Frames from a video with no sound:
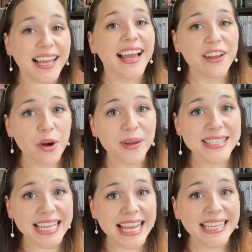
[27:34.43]
I always
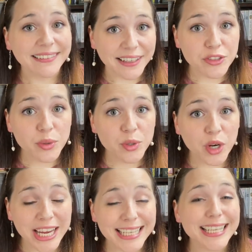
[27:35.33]
say, LitJoy
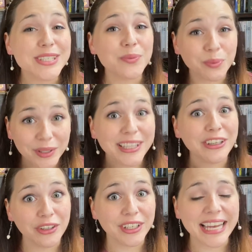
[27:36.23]
Crate is really
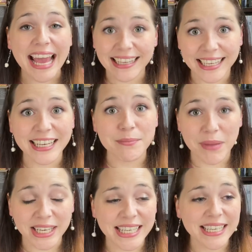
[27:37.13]
good at getting
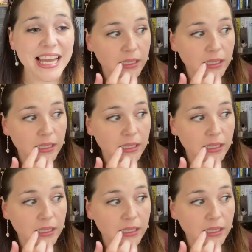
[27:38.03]
money.